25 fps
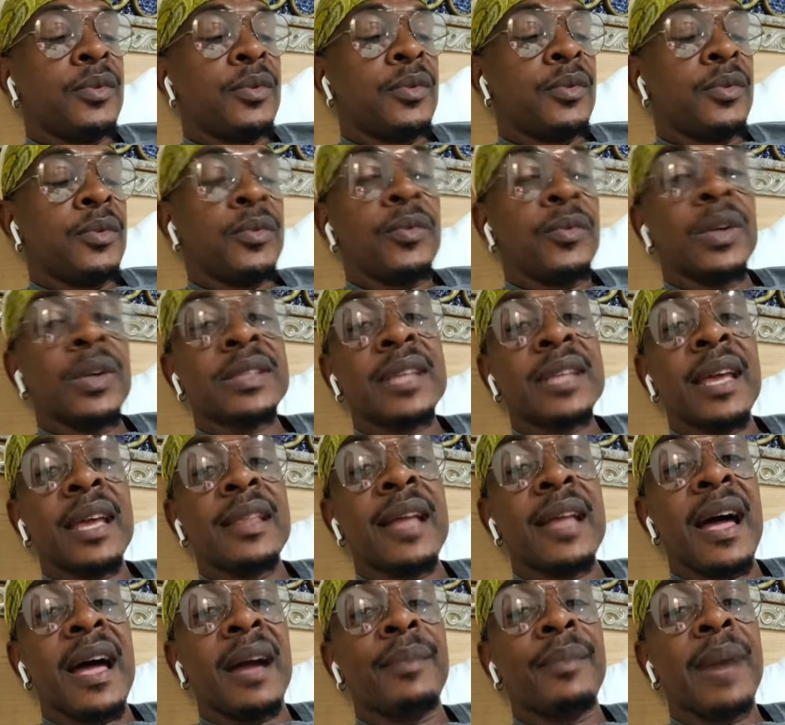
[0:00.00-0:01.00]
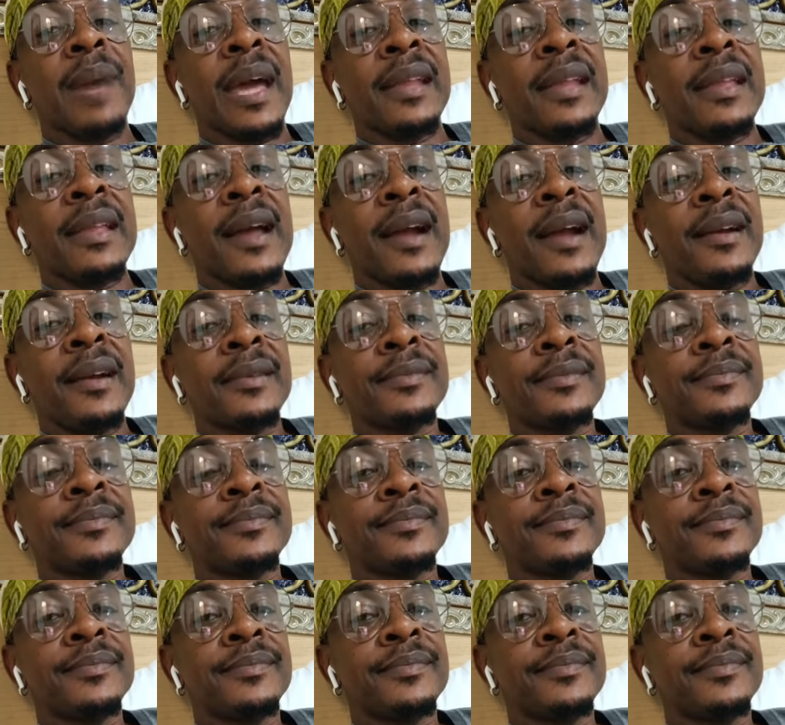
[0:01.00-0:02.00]
What's that dog bite her?
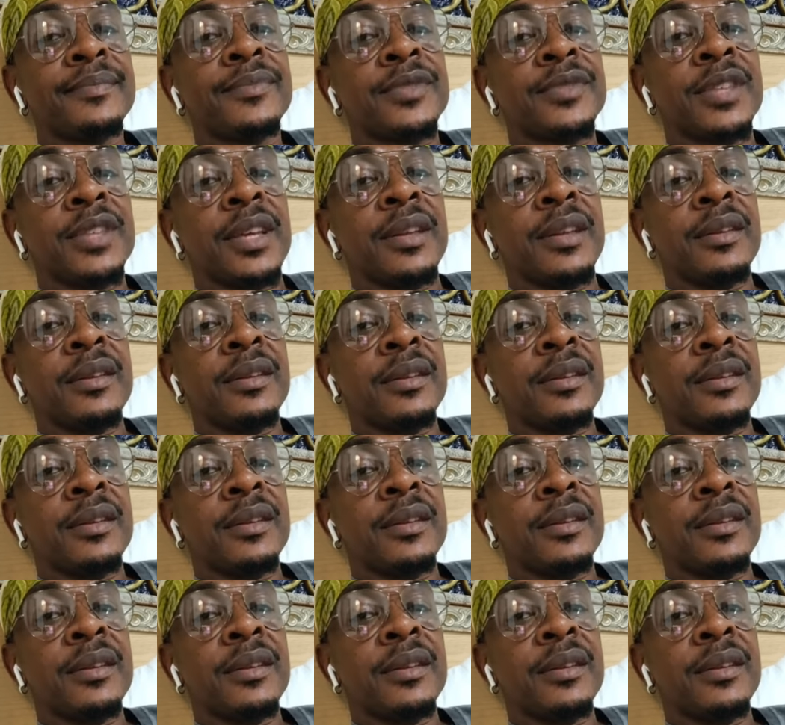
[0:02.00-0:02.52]
See?